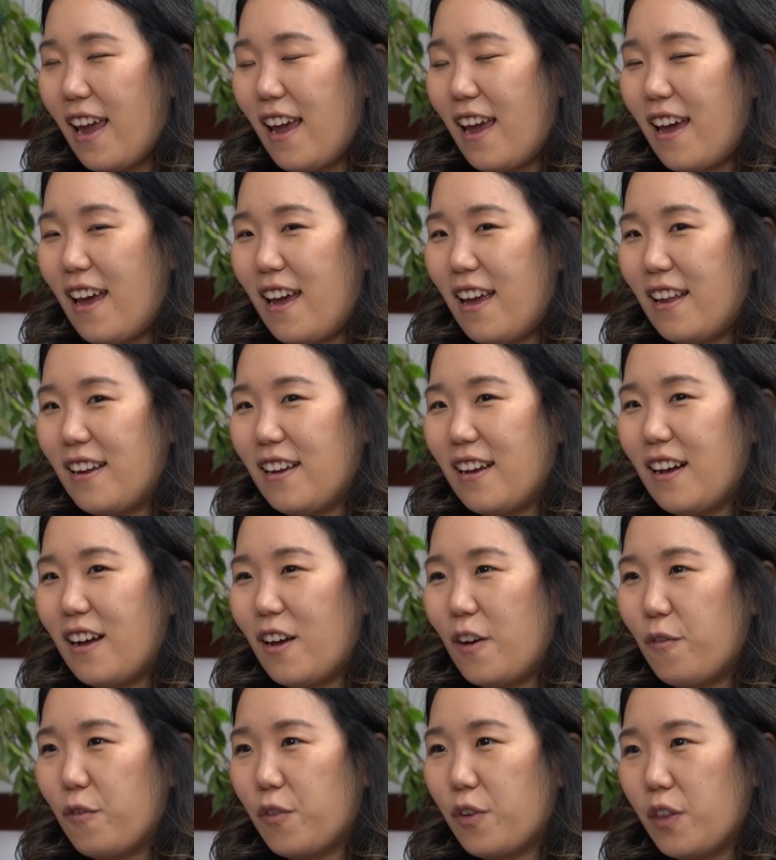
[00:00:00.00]
and
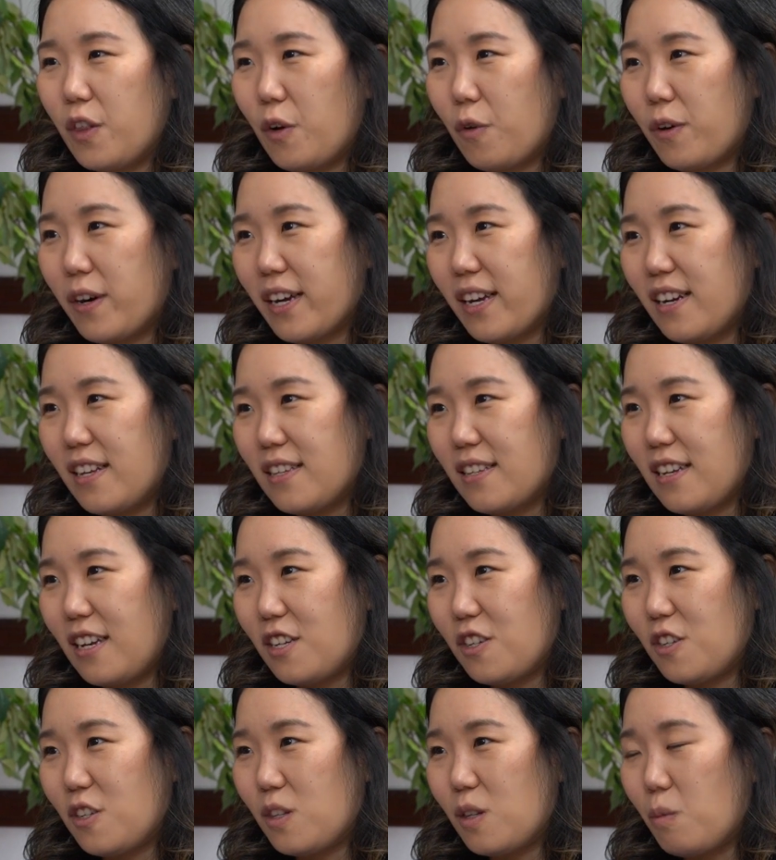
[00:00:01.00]
for the
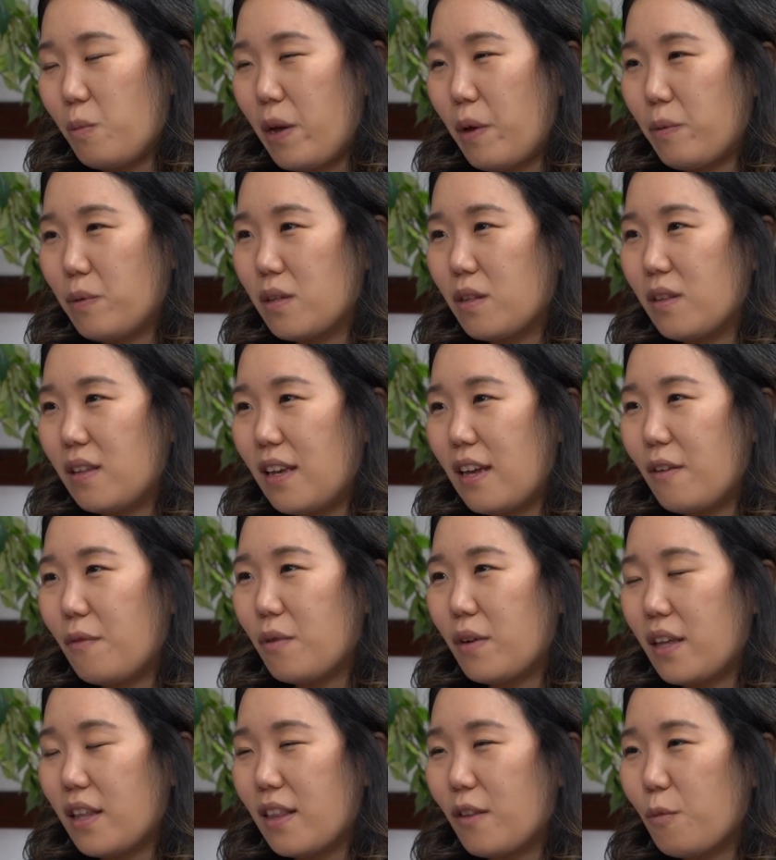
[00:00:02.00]
organizations to be able to leave
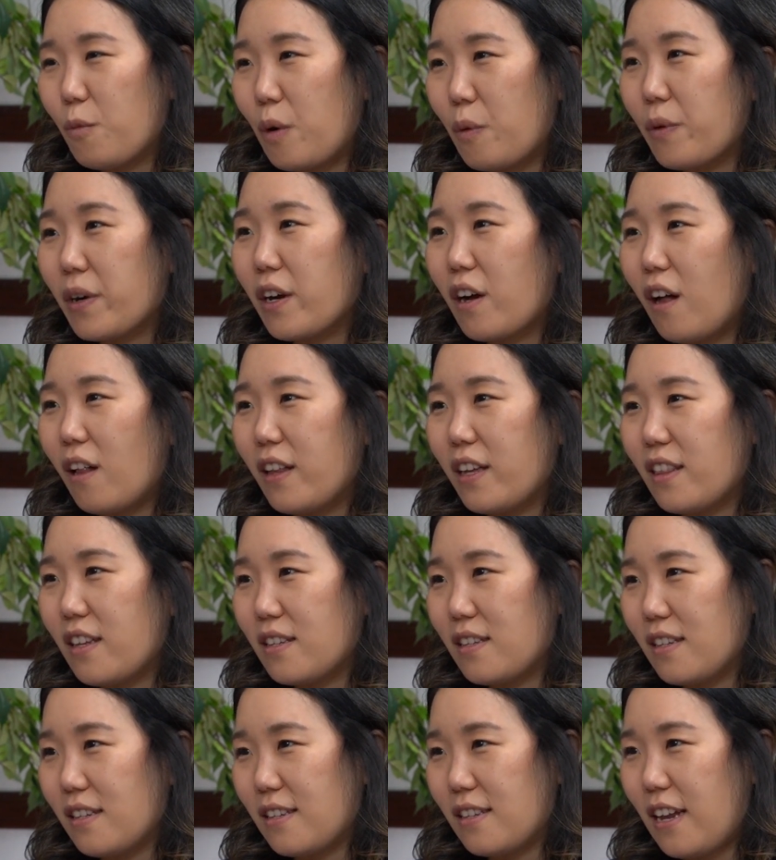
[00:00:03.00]
with what we're calling the
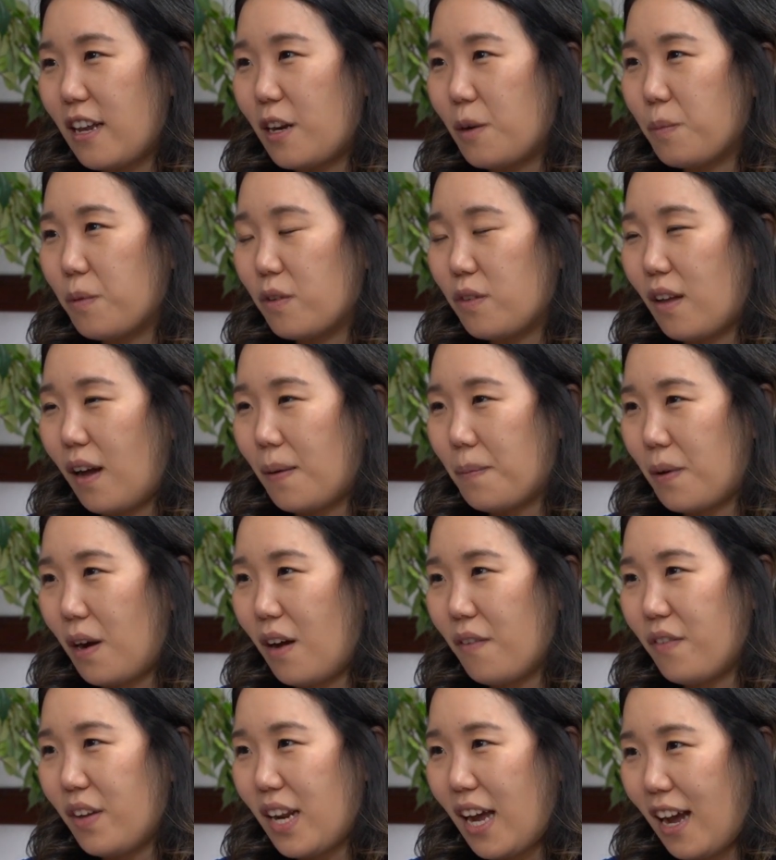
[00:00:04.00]
Sustainable
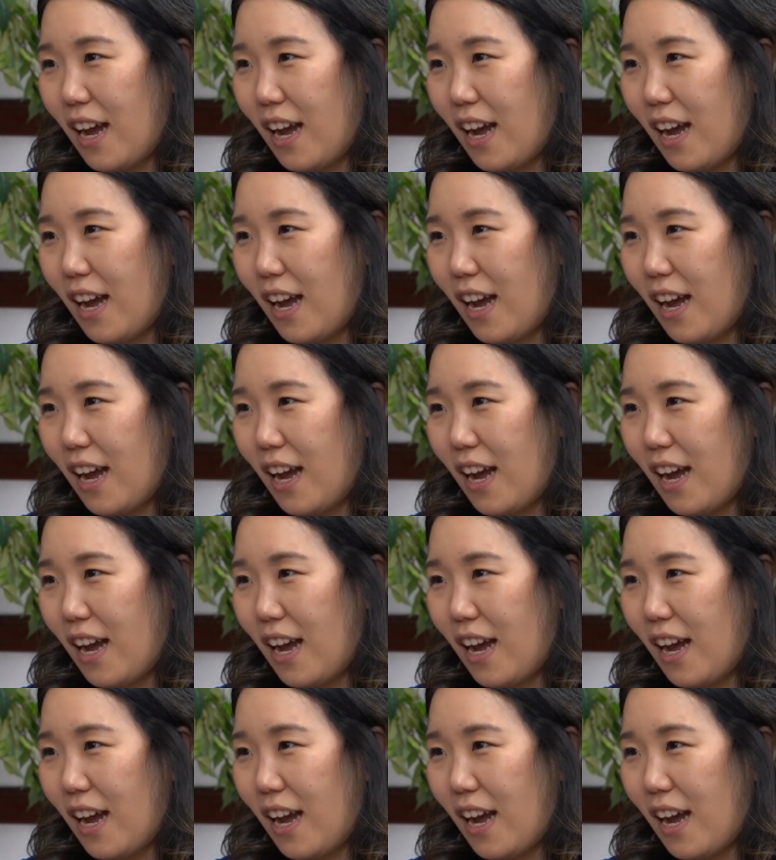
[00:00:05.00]
Nonprofit